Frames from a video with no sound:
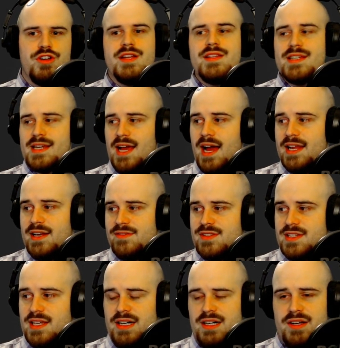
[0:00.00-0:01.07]
it's a kind of
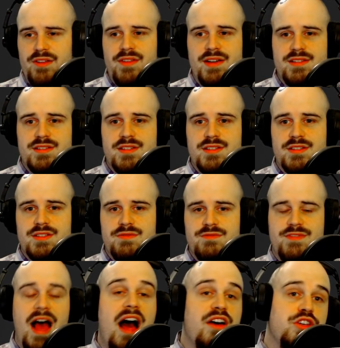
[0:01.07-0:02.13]
skill that's
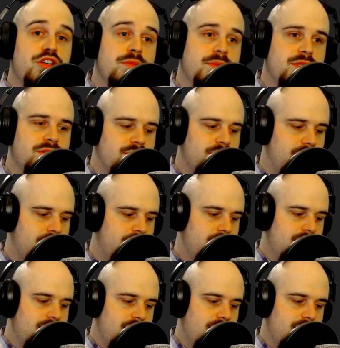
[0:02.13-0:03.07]
valuable, right?